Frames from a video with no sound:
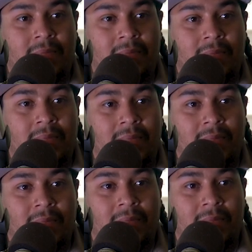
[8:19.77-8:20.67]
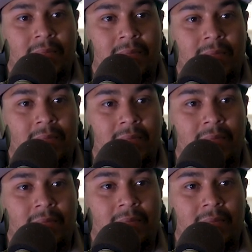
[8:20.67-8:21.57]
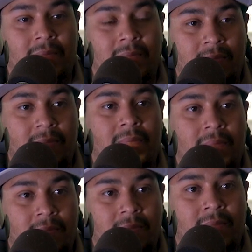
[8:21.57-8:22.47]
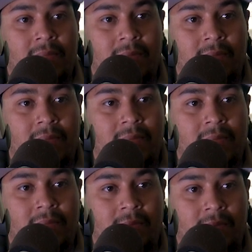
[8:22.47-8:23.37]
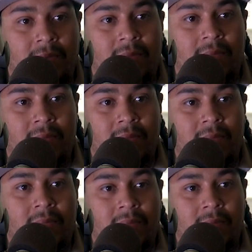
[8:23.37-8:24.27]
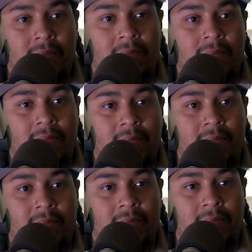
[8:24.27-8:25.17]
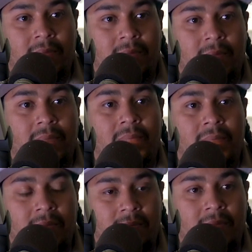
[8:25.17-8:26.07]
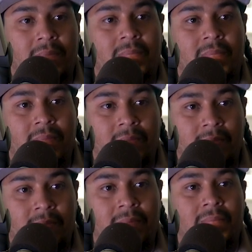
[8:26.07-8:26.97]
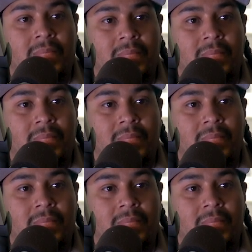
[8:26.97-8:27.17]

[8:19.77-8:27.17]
The person shown says nothing.